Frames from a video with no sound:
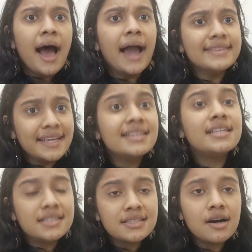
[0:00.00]
I think
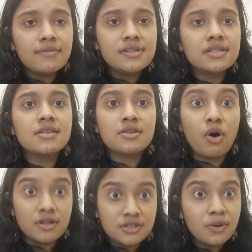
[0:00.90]
this service is
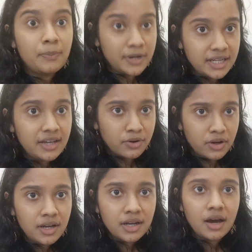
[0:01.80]
also pretty
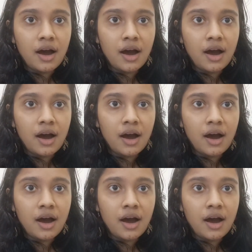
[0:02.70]
good